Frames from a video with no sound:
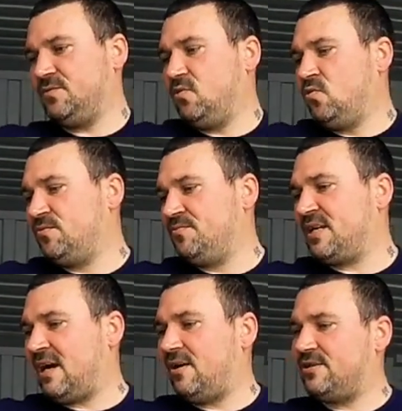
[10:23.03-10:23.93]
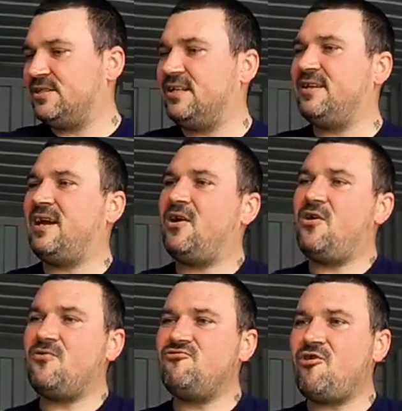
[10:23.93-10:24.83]
Some awesome characters in
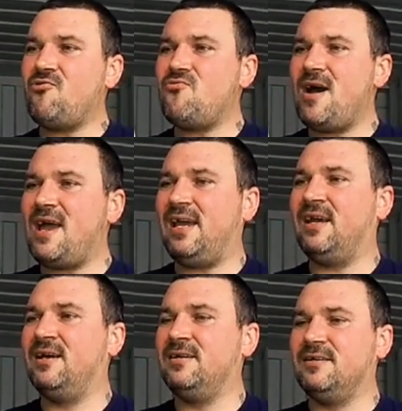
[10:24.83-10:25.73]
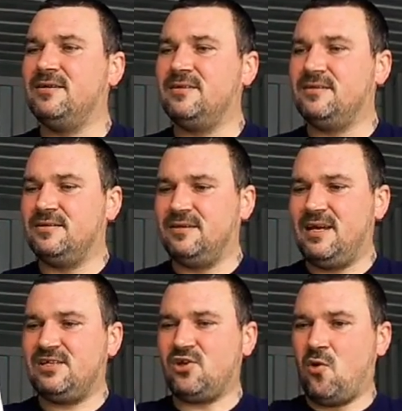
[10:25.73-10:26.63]
there. Oh, no way.
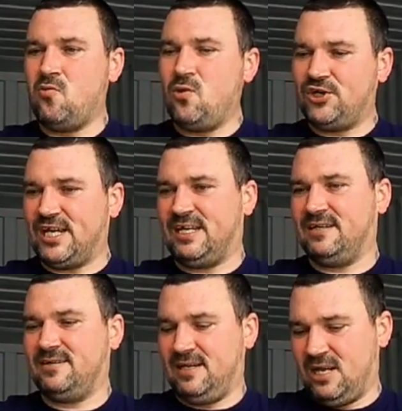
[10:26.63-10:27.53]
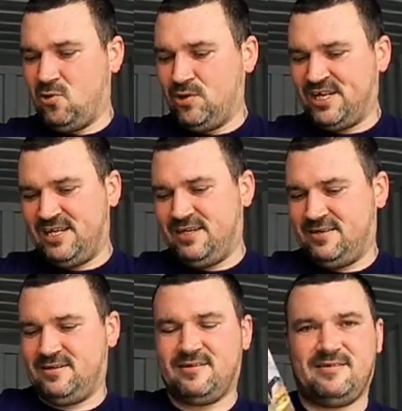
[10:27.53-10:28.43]
It's all Woody. Hello, Woody.